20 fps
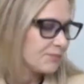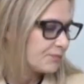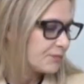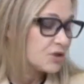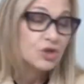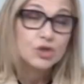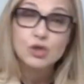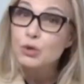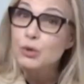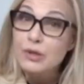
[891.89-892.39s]

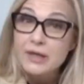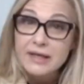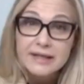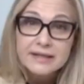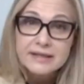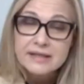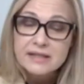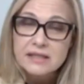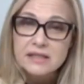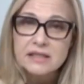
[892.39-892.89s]

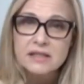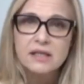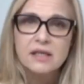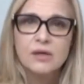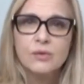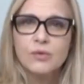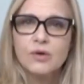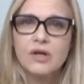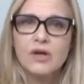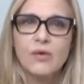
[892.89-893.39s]
students.
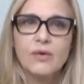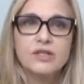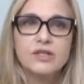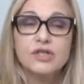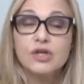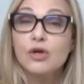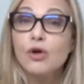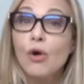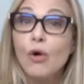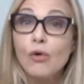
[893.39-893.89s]
We're going
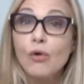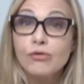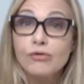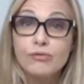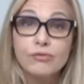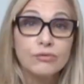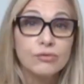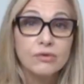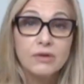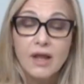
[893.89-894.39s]
to go
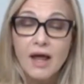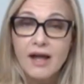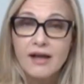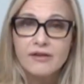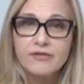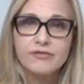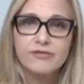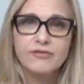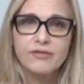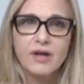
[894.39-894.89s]
through
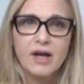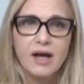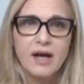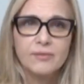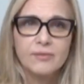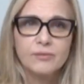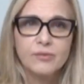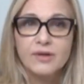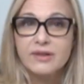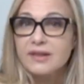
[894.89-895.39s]
life
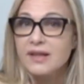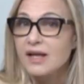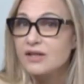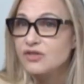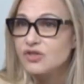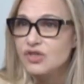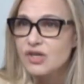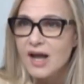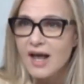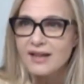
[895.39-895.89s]
with
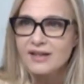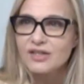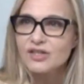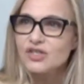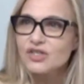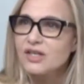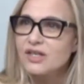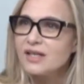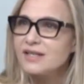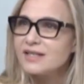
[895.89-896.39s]
less
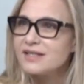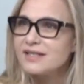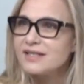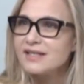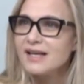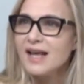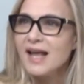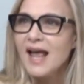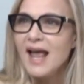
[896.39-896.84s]
challenges.